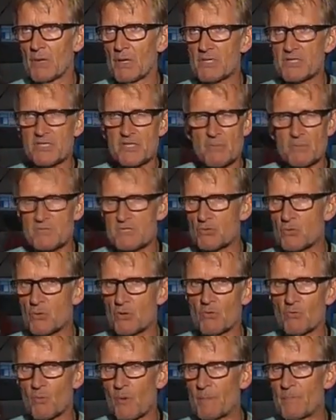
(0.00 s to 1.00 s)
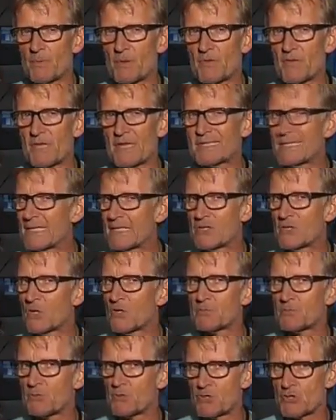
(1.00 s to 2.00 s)
some sort of weapon that did
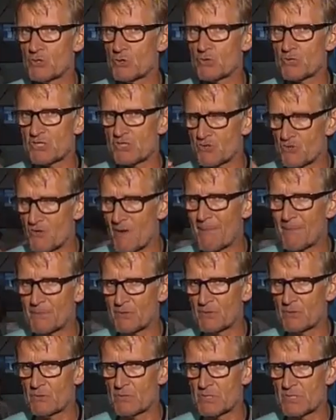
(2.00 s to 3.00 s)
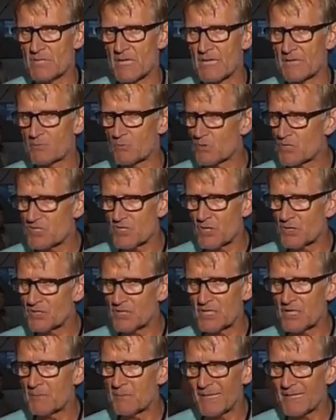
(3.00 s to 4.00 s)
not produce shrapnels, that was not
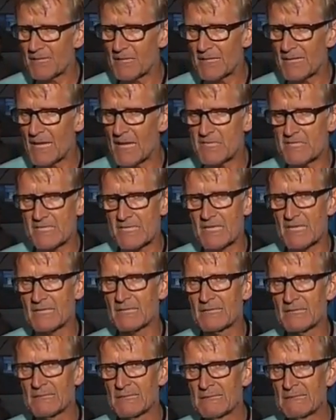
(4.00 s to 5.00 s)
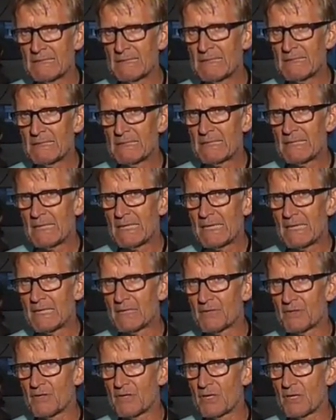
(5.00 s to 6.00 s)
in a metal casting.
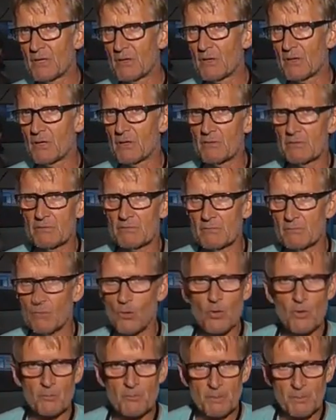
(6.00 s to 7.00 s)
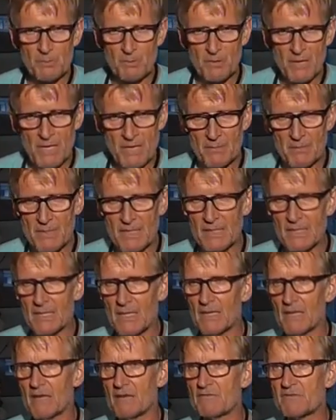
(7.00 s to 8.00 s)
And more people than me
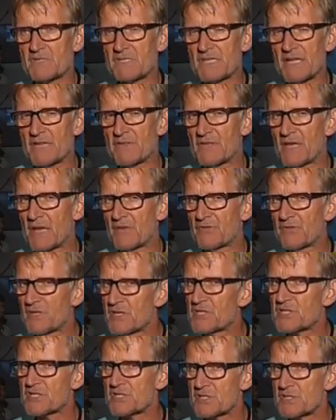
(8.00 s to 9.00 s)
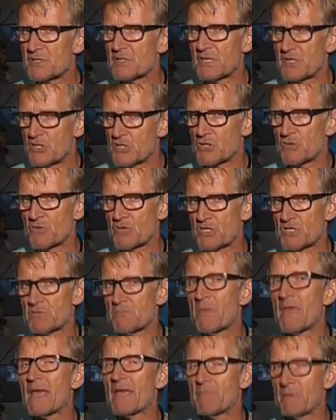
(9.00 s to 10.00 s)
have said that these injuries
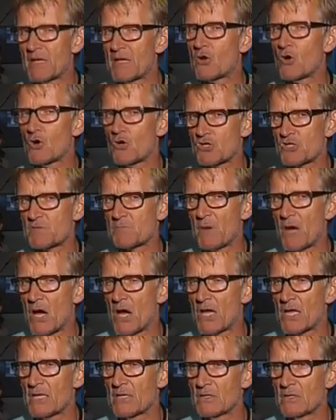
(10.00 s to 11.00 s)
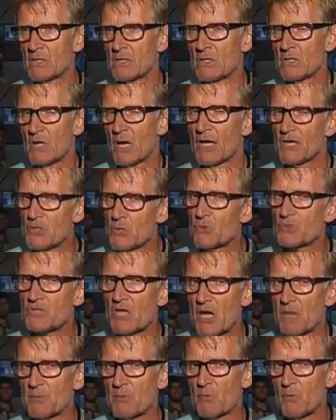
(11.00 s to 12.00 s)
may be caused by a new
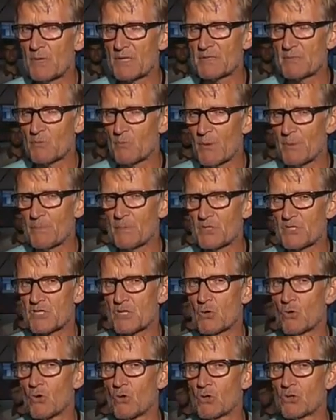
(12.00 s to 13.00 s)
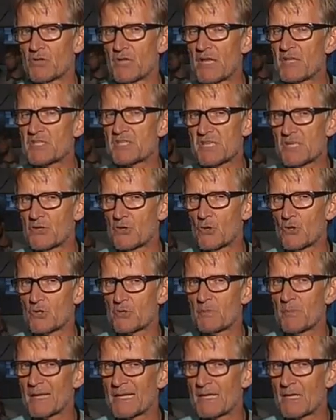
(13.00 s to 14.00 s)
type of weapons called dense
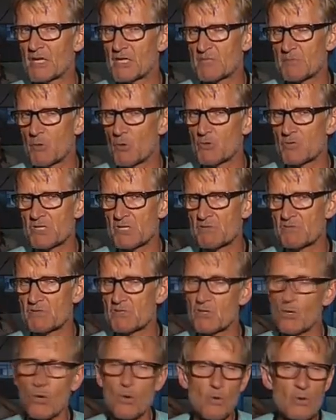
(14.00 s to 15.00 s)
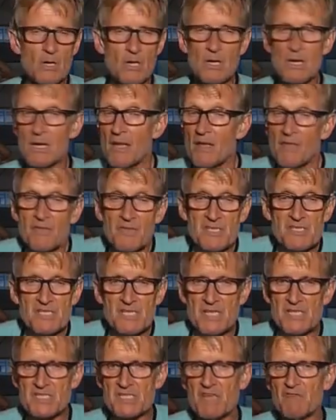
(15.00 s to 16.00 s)
inert metal explosives. No, this
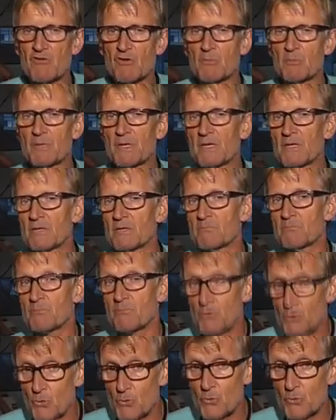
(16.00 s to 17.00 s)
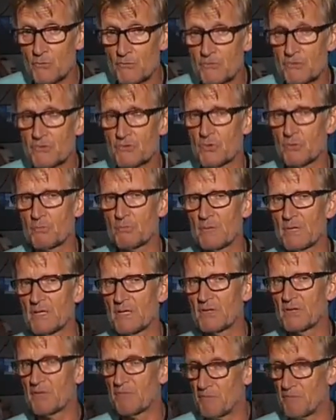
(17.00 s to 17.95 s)
has never been proved to be the